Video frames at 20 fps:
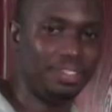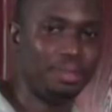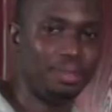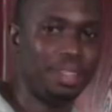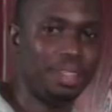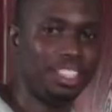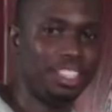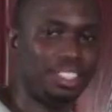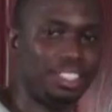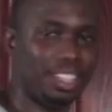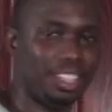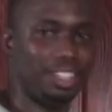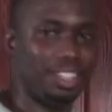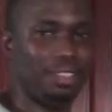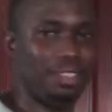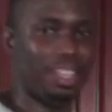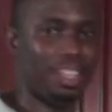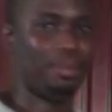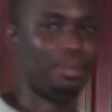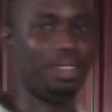from that chicken
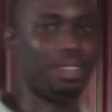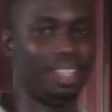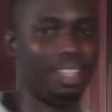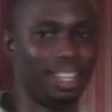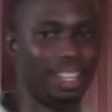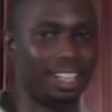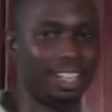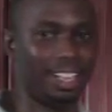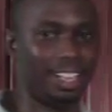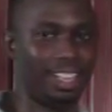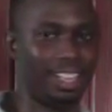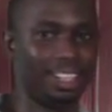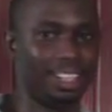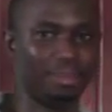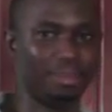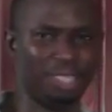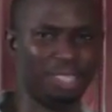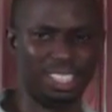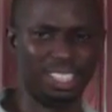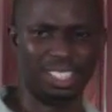you gave me the other day."
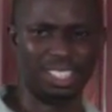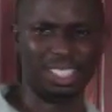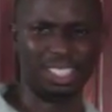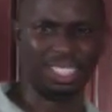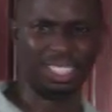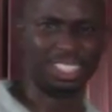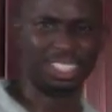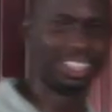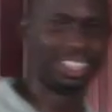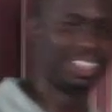I'm like, "Oh."